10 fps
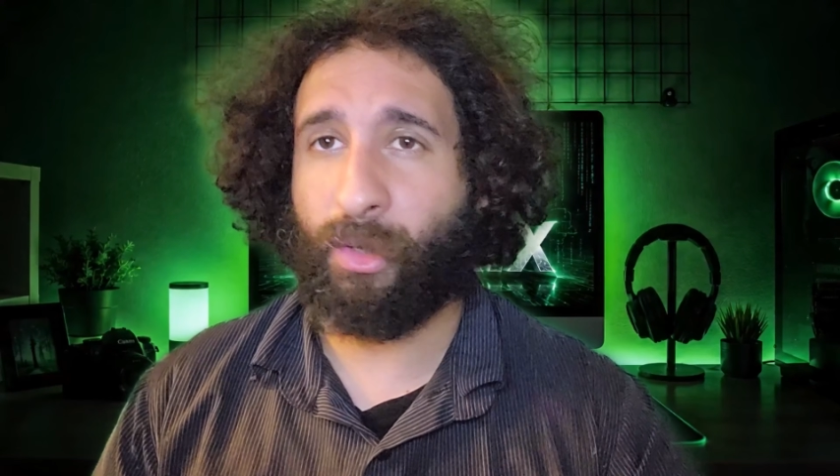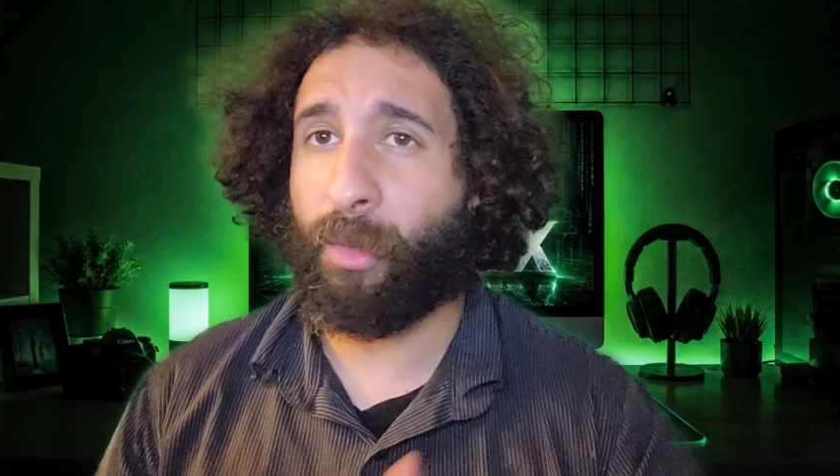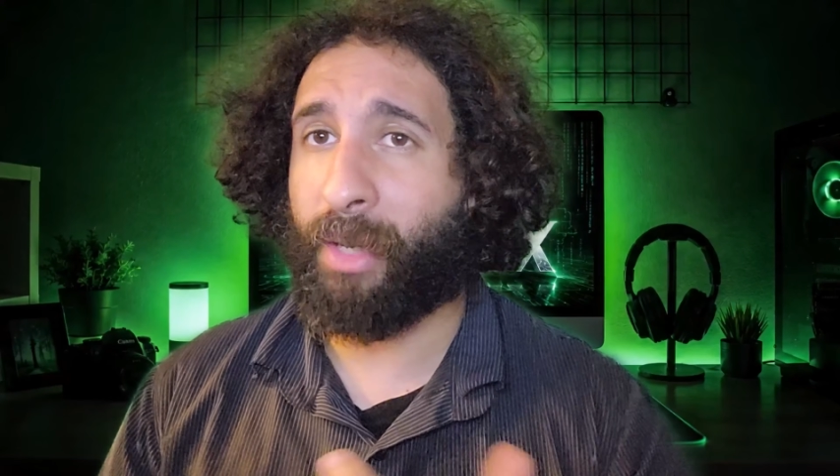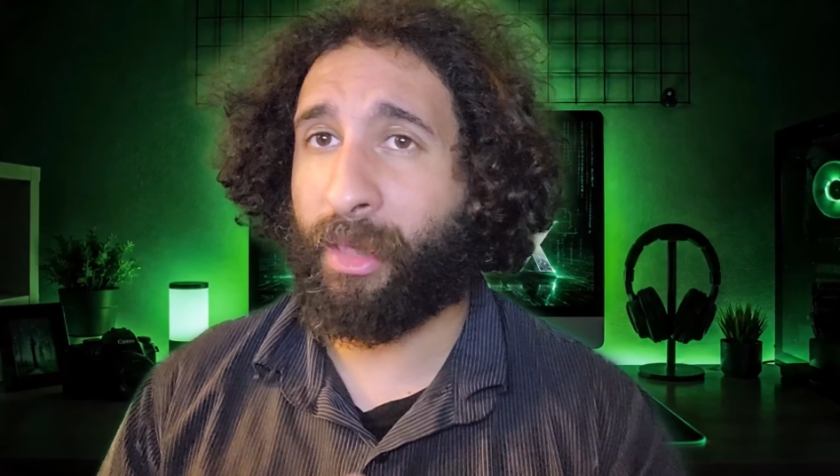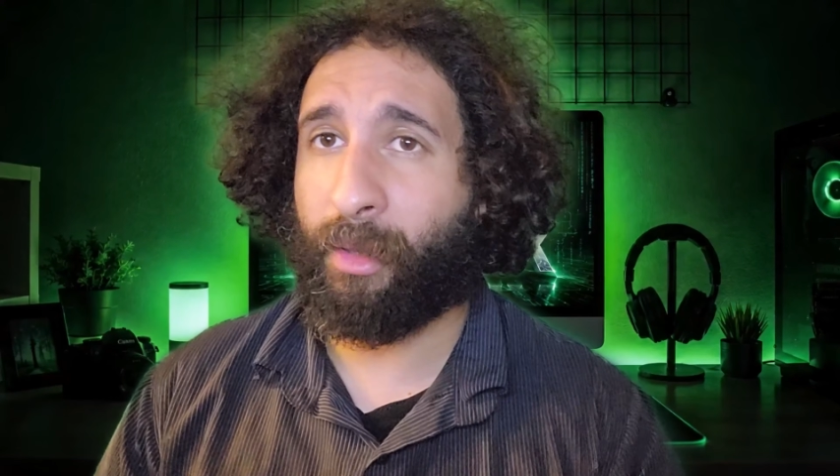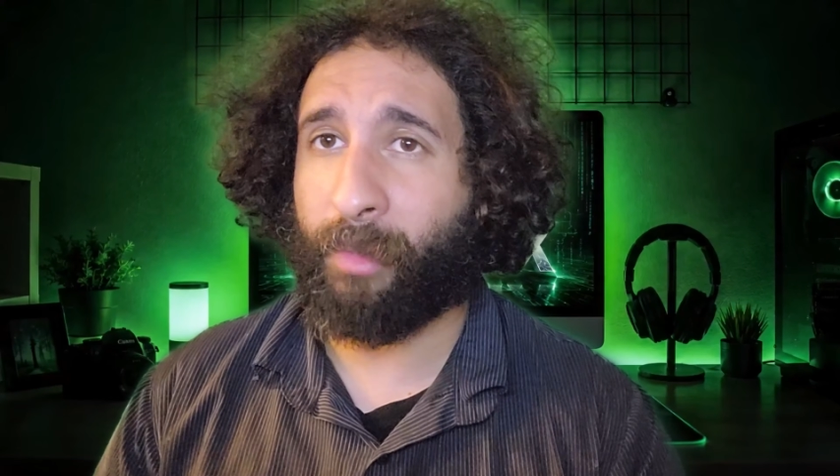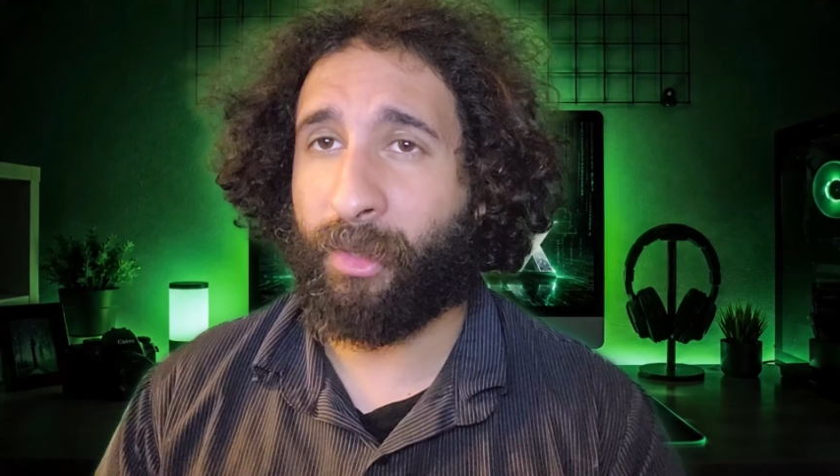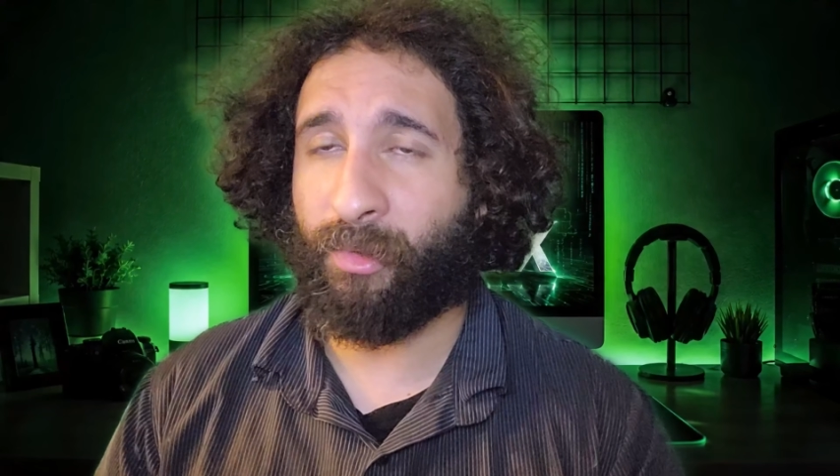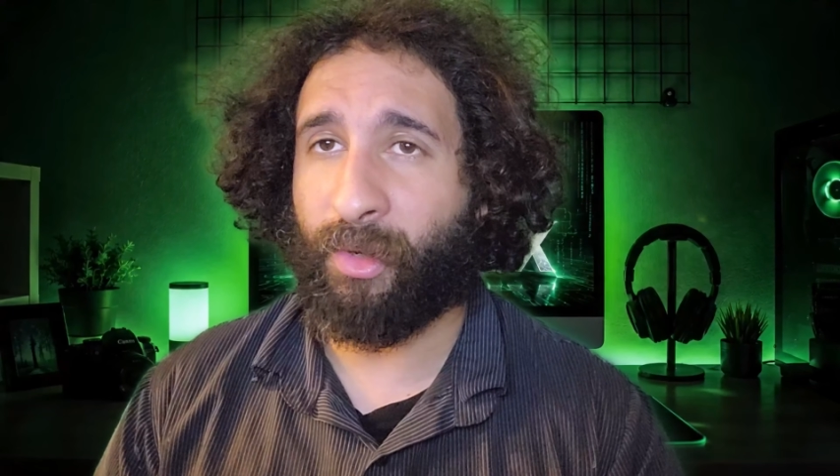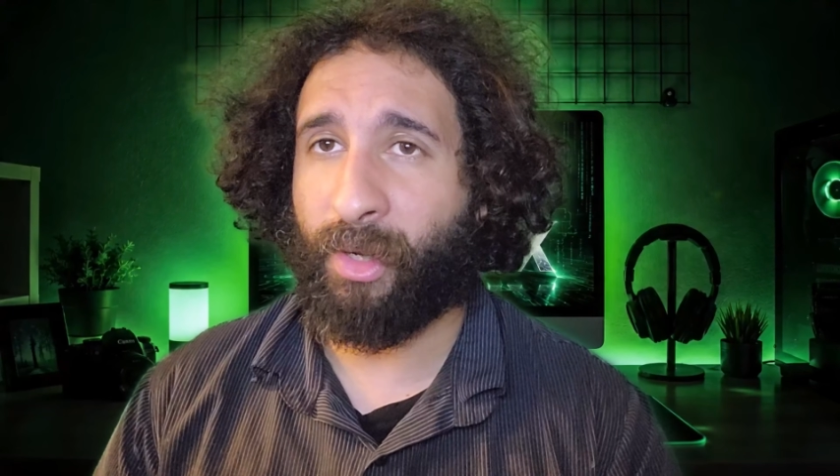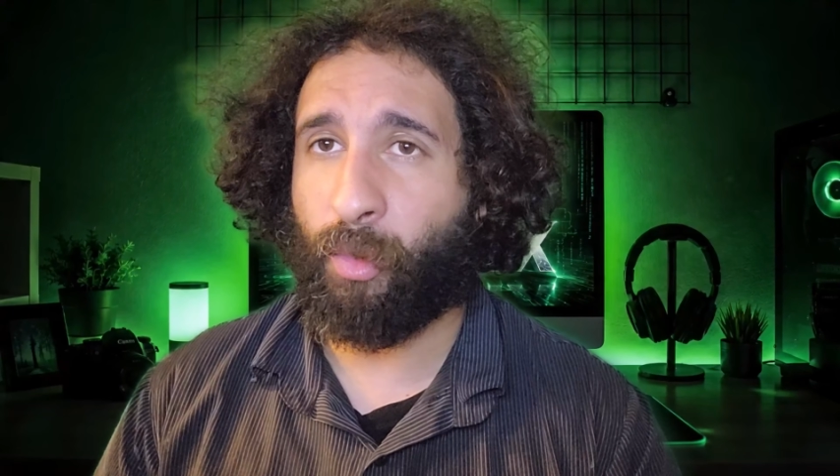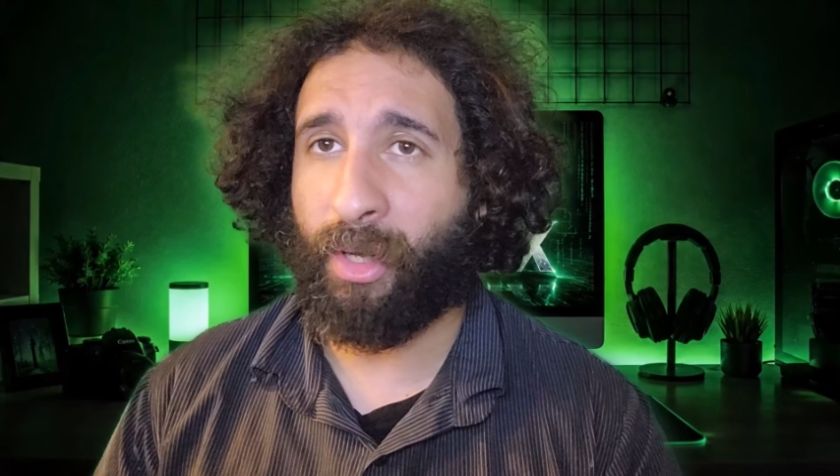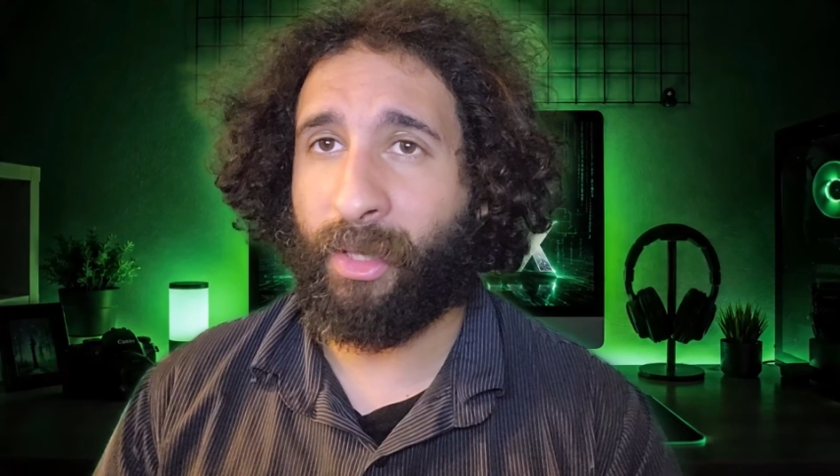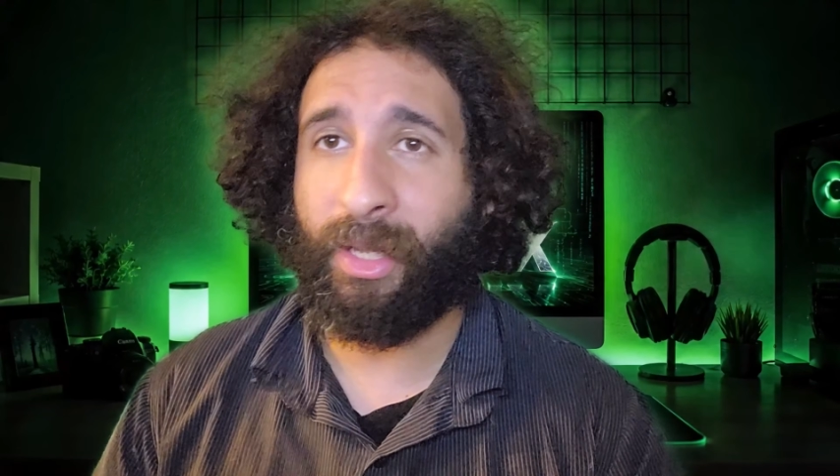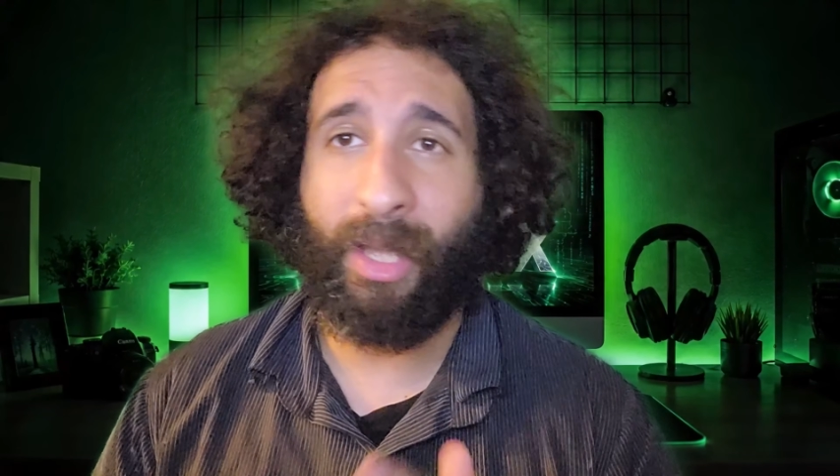You can make thumbnails very
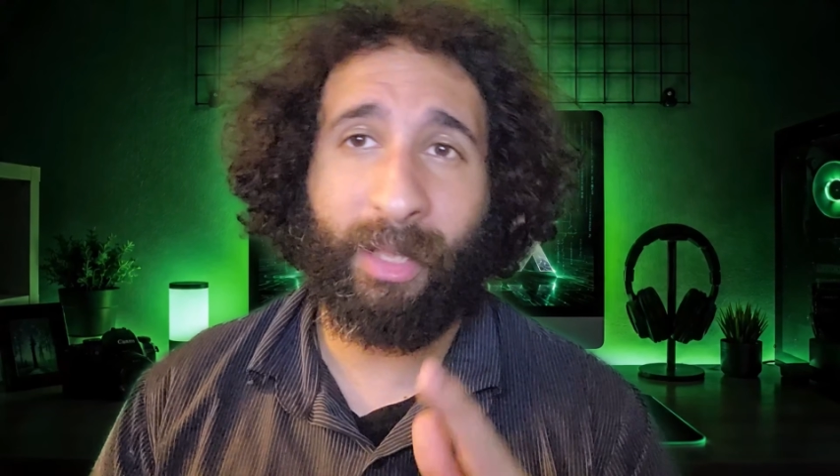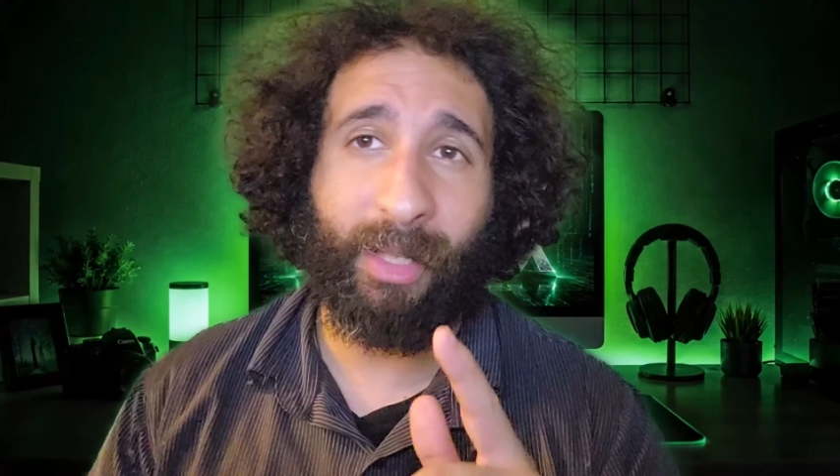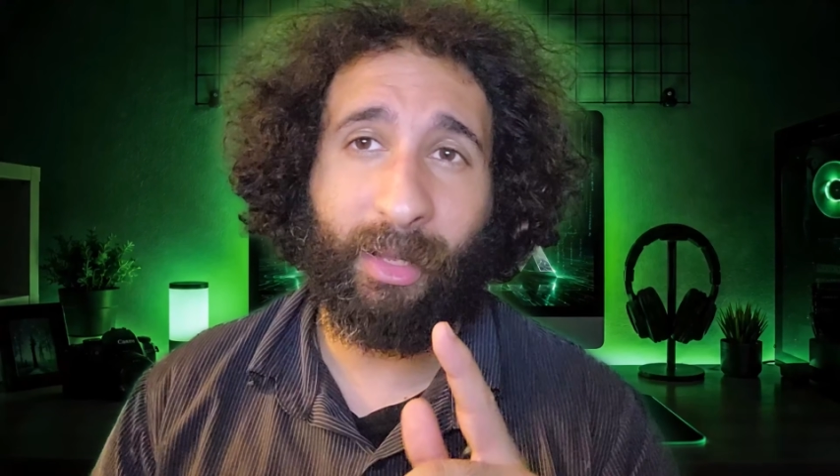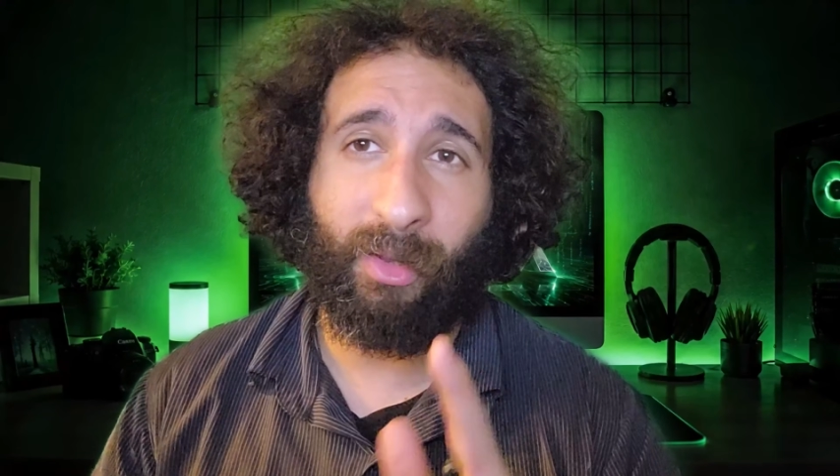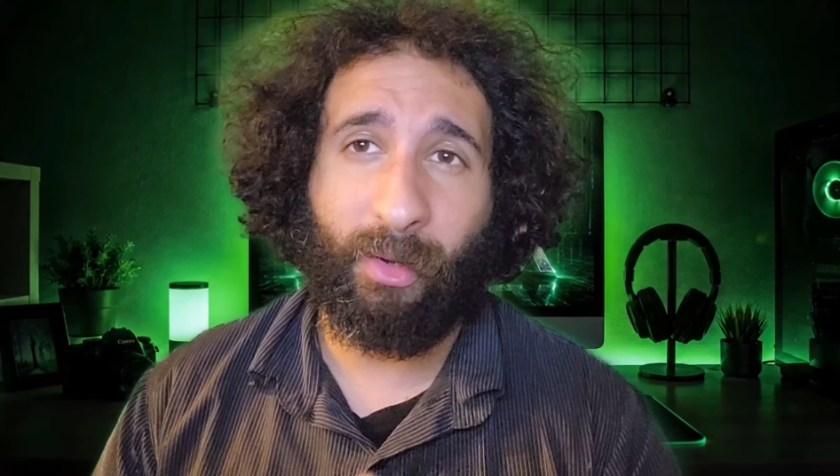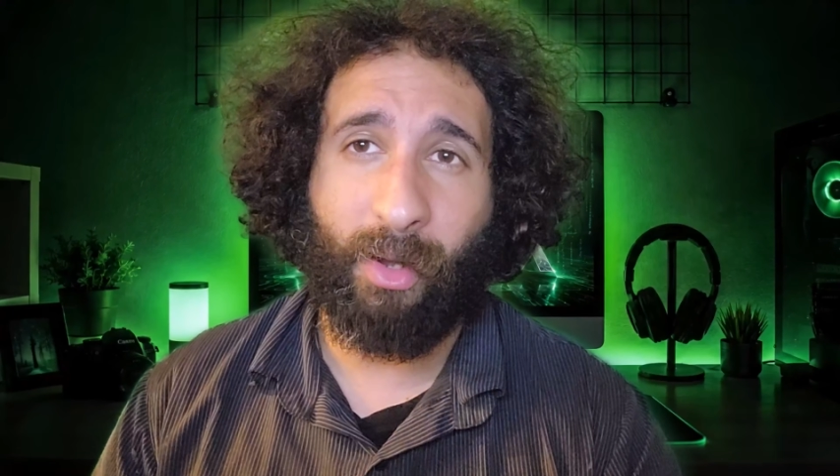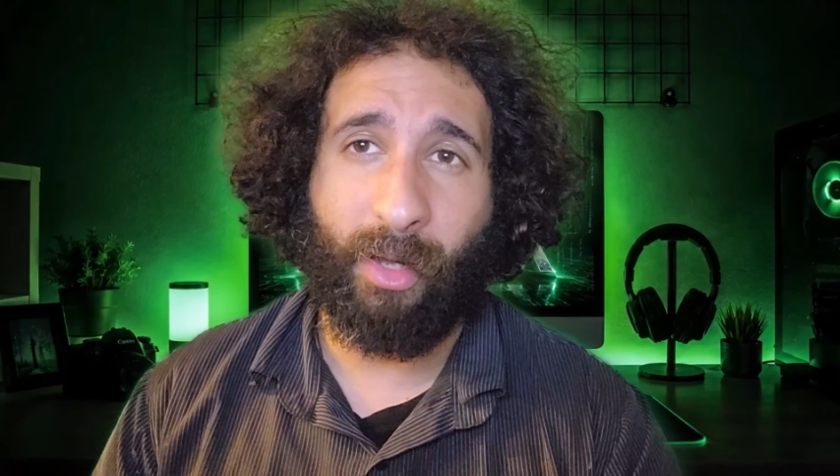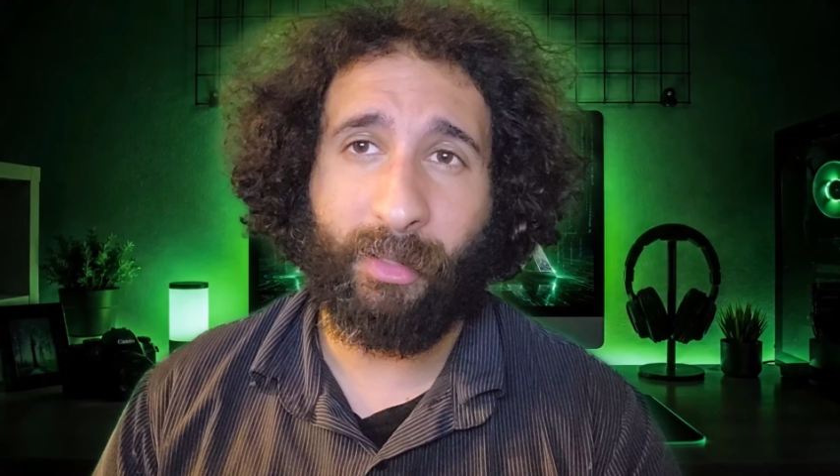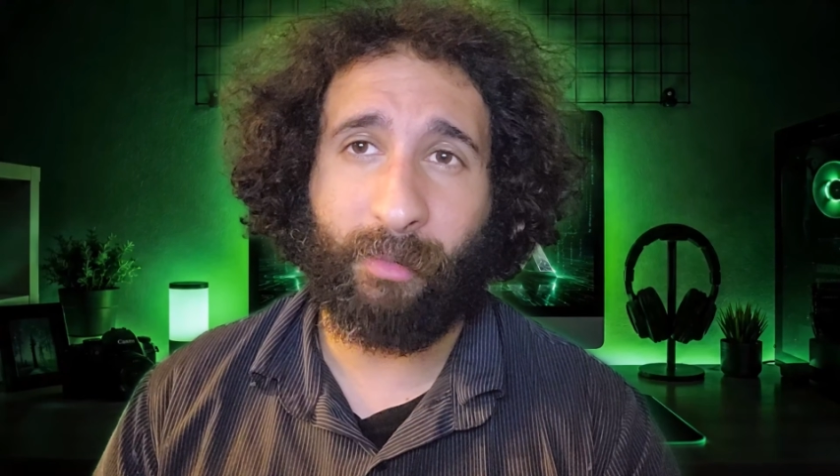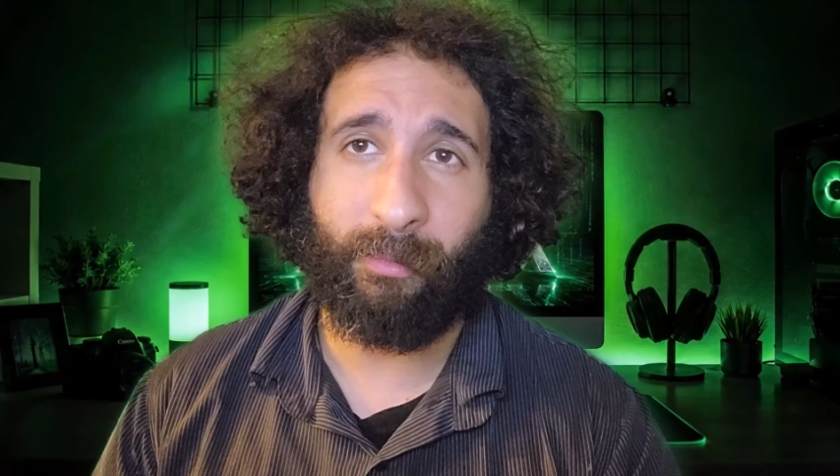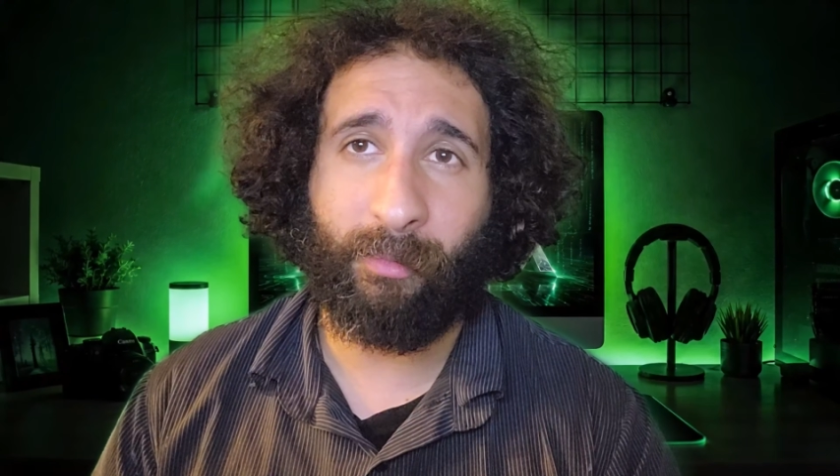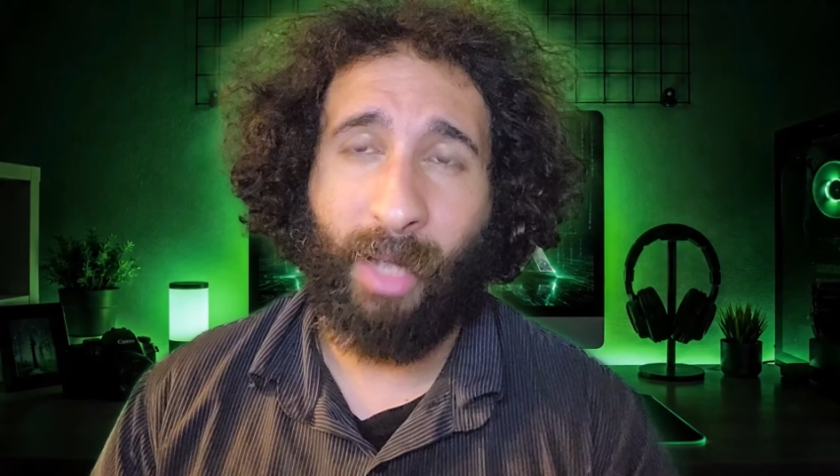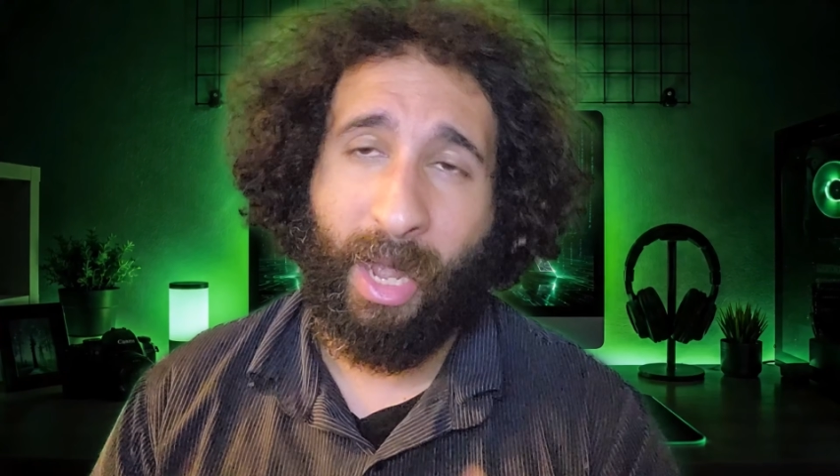quickly and they look awesome.